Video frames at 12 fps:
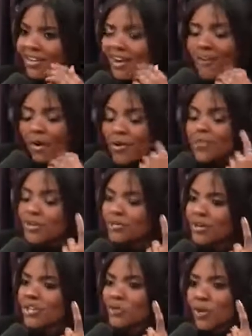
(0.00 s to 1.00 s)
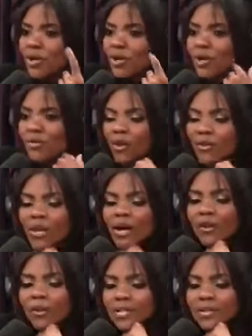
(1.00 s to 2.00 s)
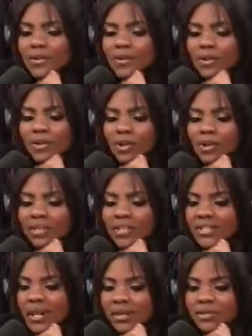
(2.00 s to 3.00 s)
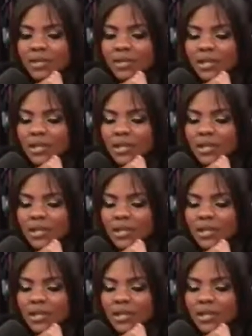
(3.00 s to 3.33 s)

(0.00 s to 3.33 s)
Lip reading: I've always been a very smart girl. I've always been, I've excelled